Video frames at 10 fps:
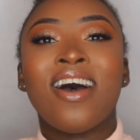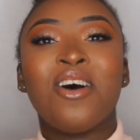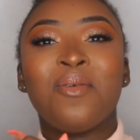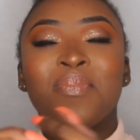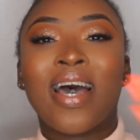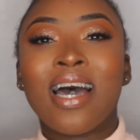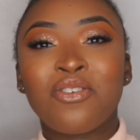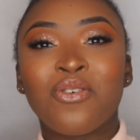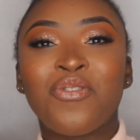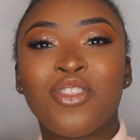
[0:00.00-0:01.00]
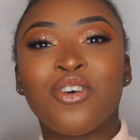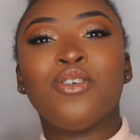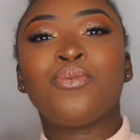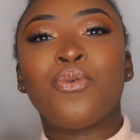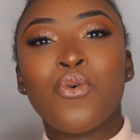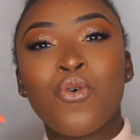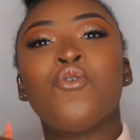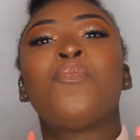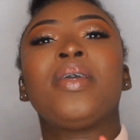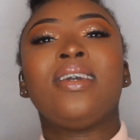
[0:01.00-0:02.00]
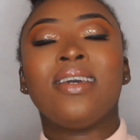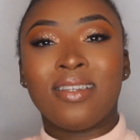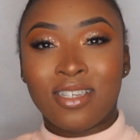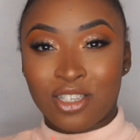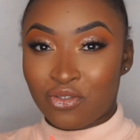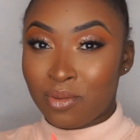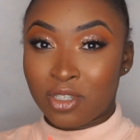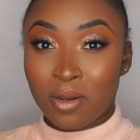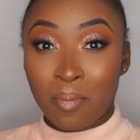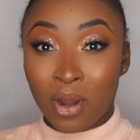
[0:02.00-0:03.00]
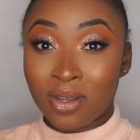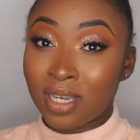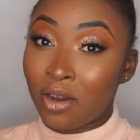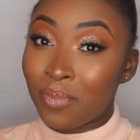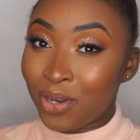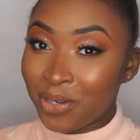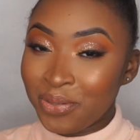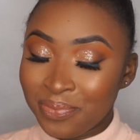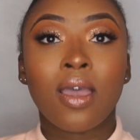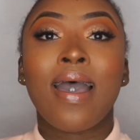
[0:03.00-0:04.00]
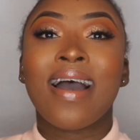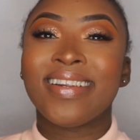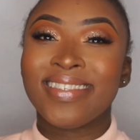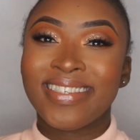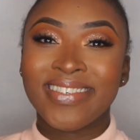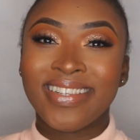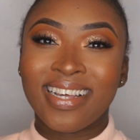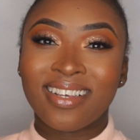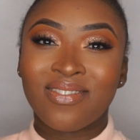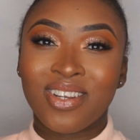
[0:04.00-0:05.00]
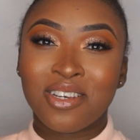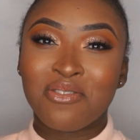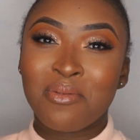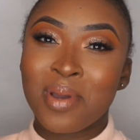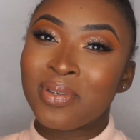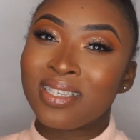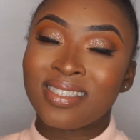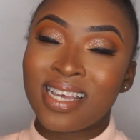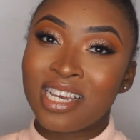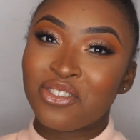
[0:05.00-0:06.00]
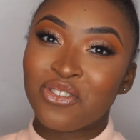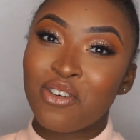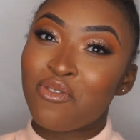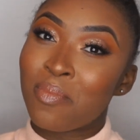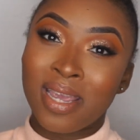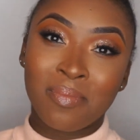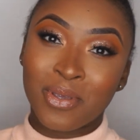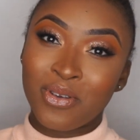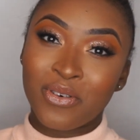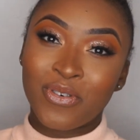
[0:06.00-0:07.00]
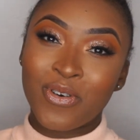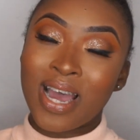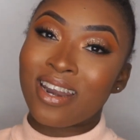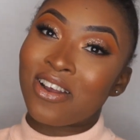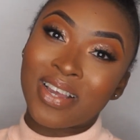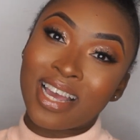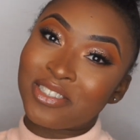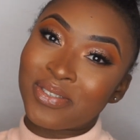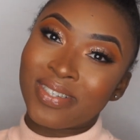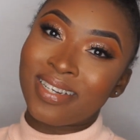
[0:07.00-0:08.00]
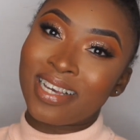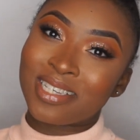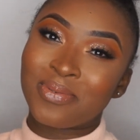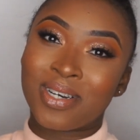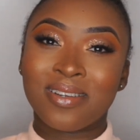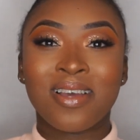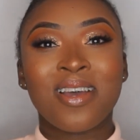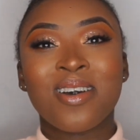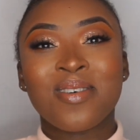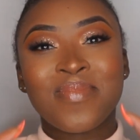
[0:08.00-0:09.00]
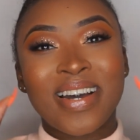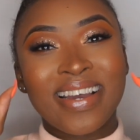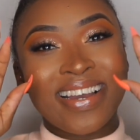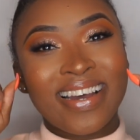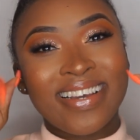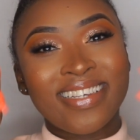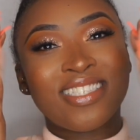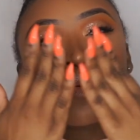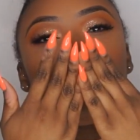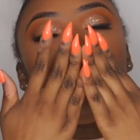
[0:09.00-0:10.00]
The handle for those will all be in the description bar down below. And until the next video, remember to stay true and remain beautiful, and I'll catch you on the next one. Bye guys.